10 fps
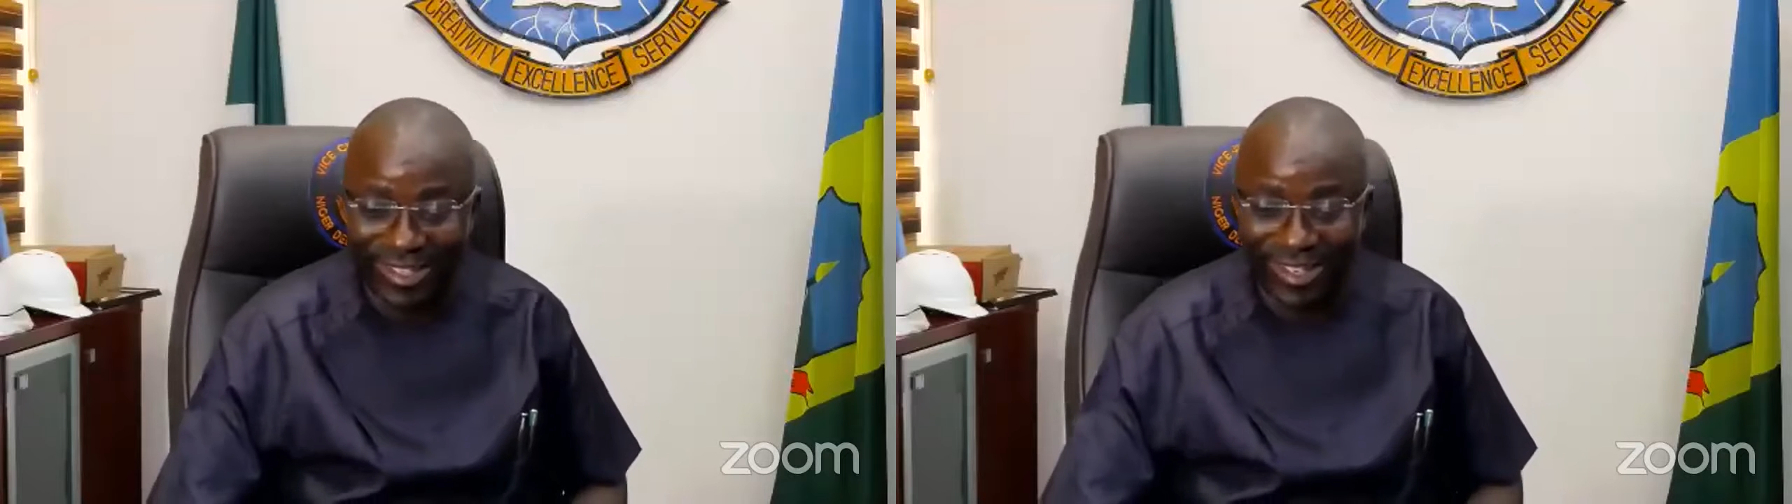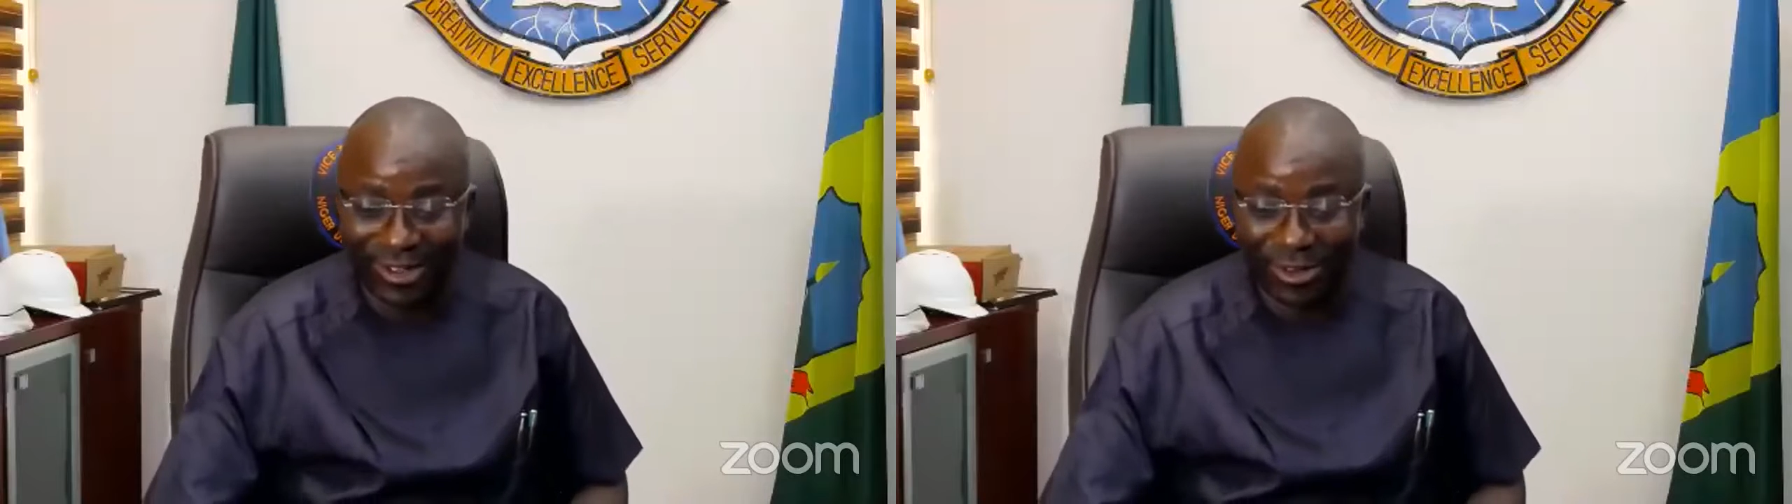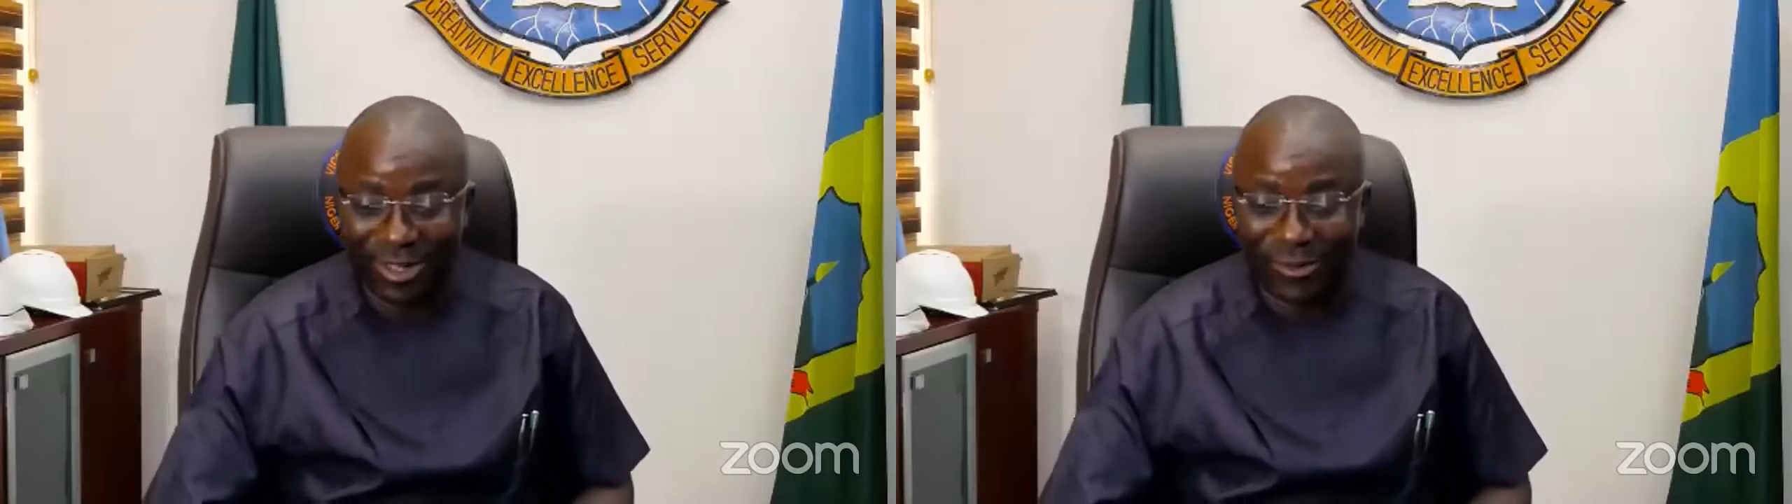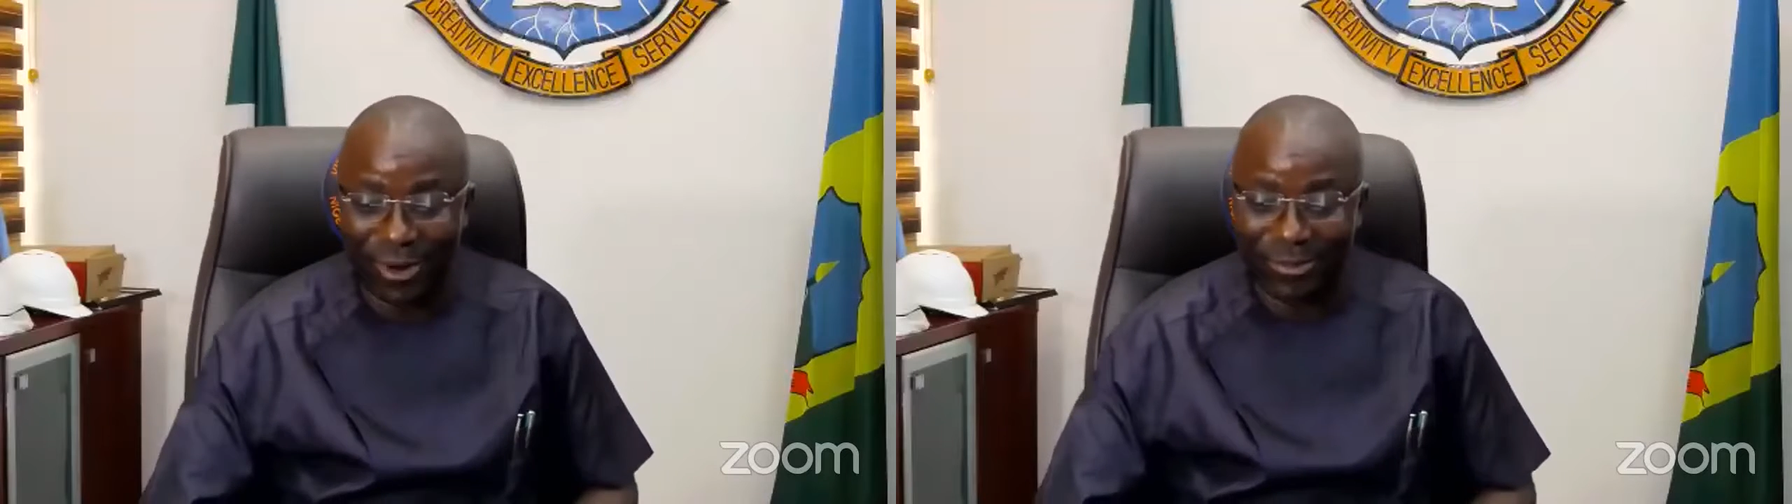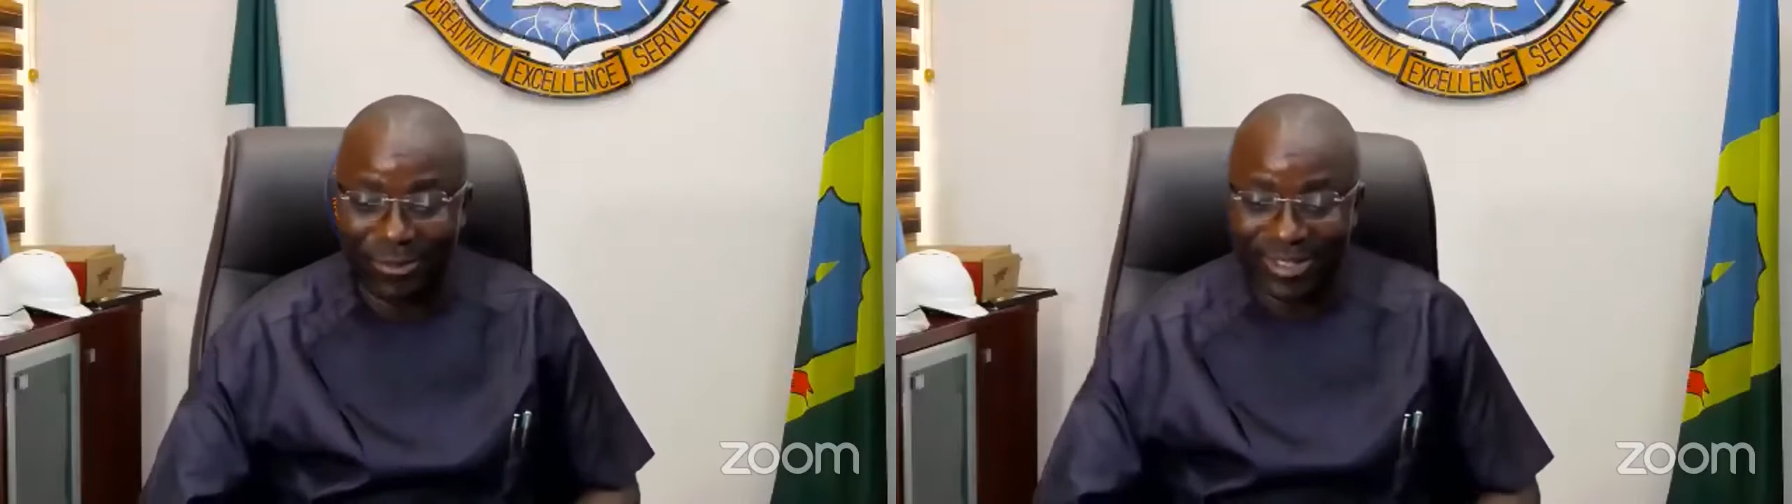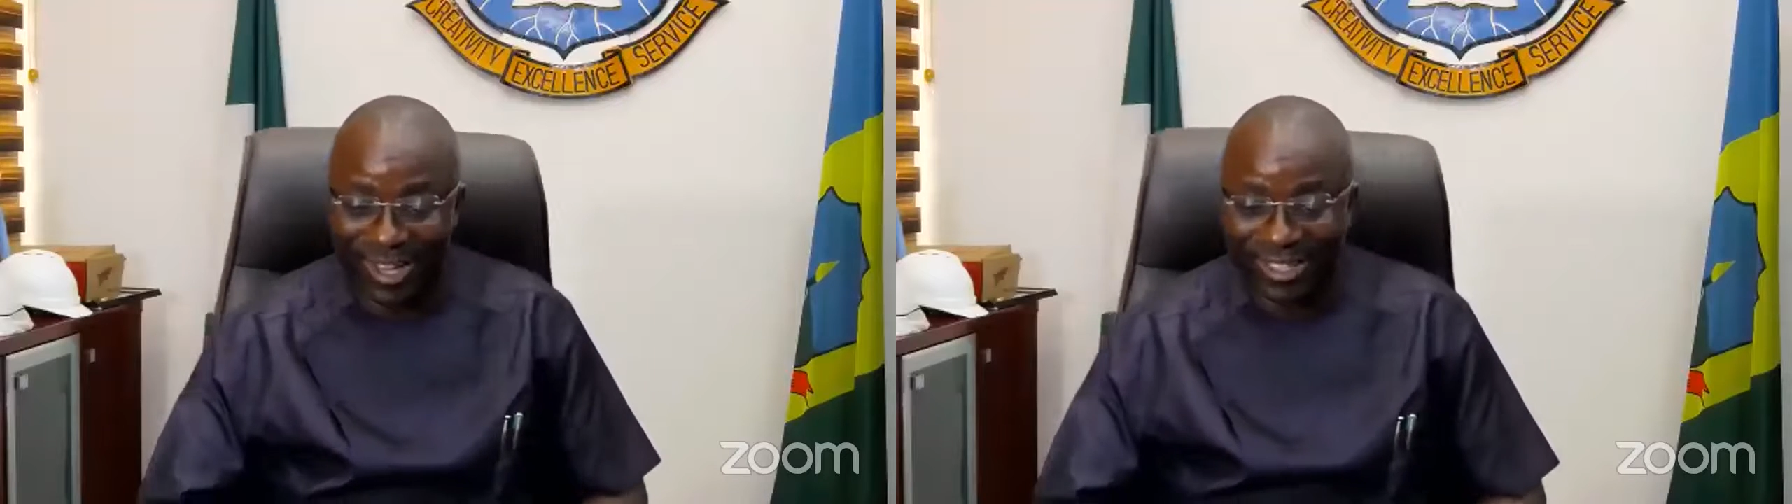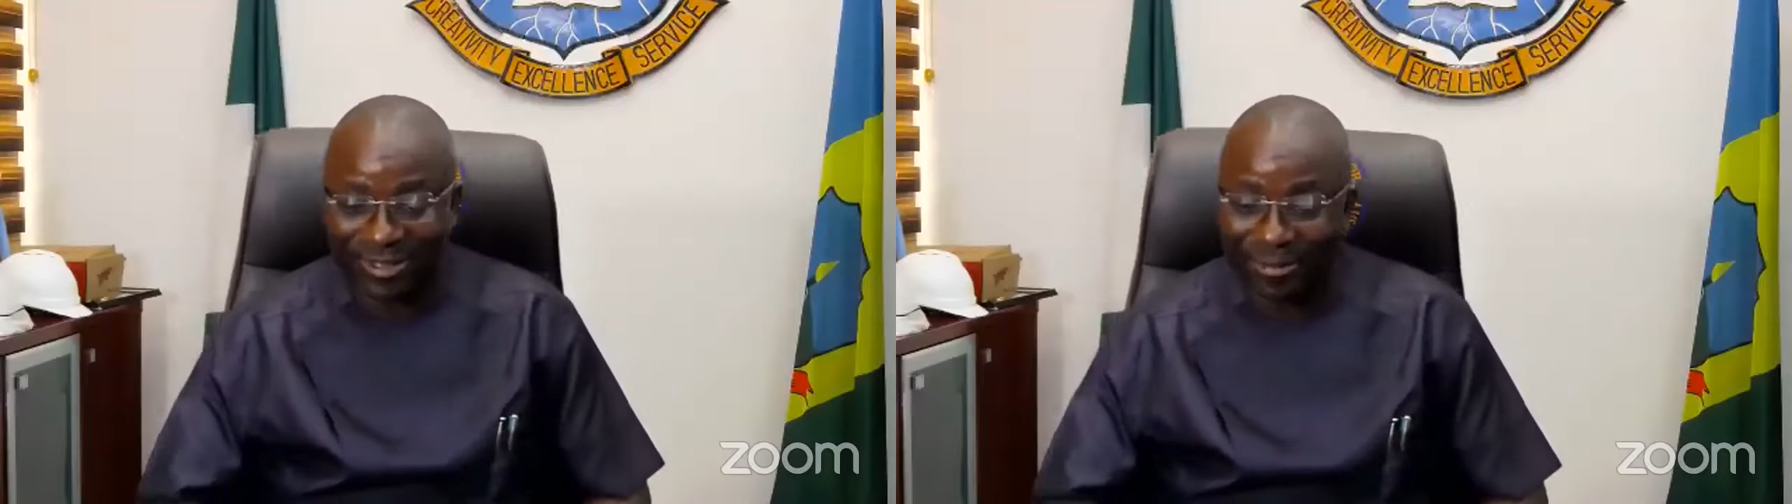It all is from the state,